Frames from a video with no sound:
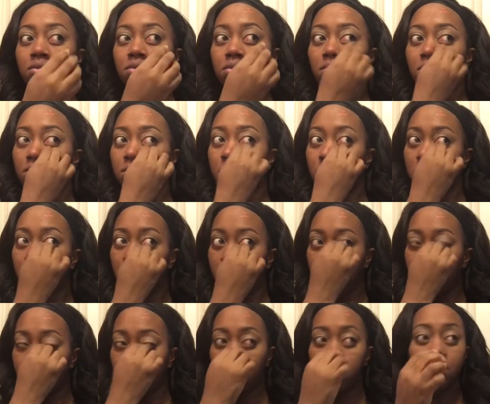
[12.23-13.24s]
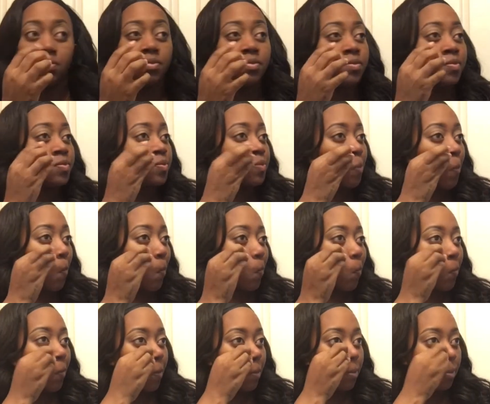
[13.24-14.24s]
I'm just using a damp
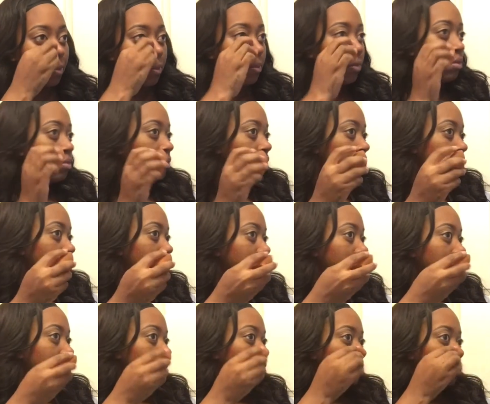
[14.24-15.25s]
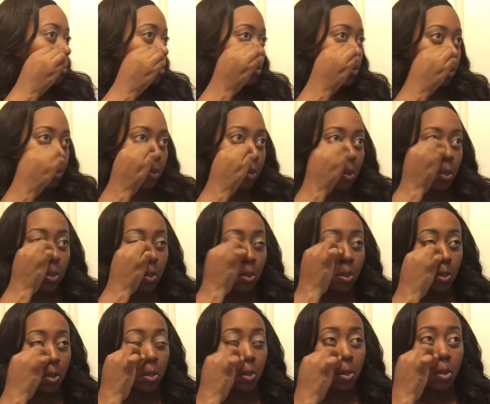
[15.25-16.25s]
beauty blender and I am
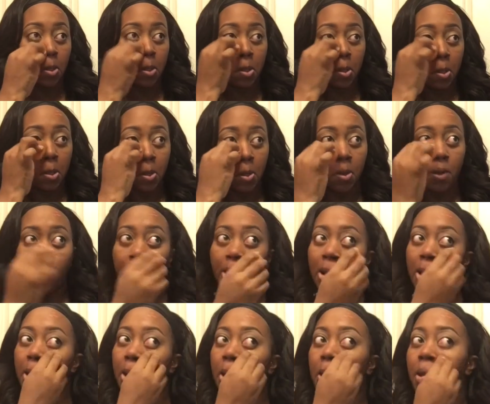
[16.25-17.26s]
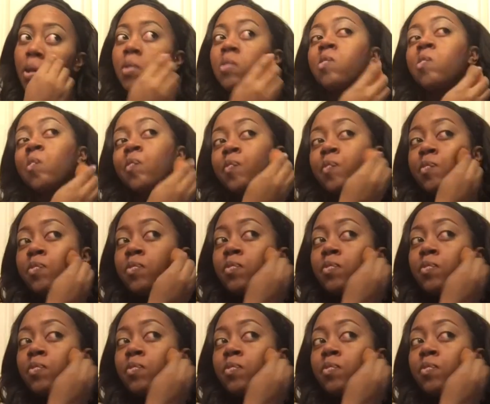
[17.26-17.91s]
blending this orange color